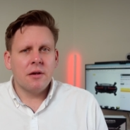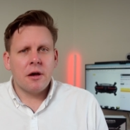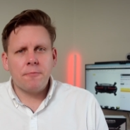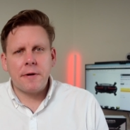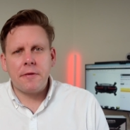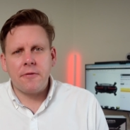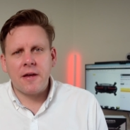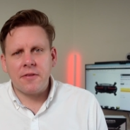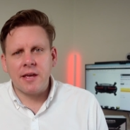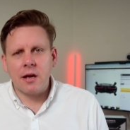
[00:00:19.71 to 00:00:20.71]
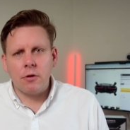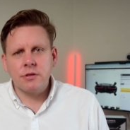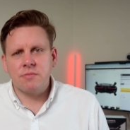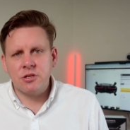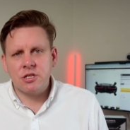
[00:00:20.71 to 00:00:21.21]
and whether they're the
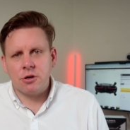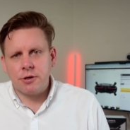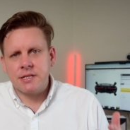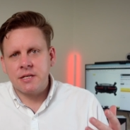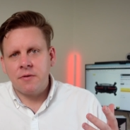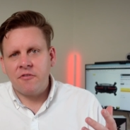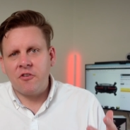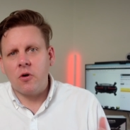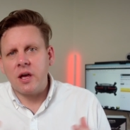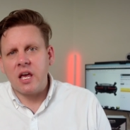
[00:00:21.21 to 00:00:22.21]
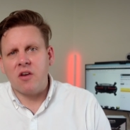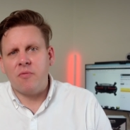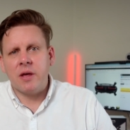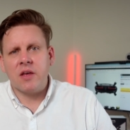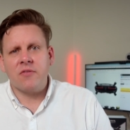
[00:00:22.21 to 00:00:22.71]
ultimate choice for
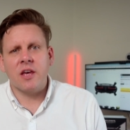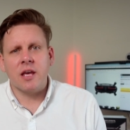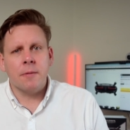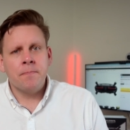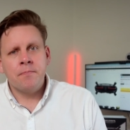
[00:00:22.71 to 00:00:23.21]
FPV,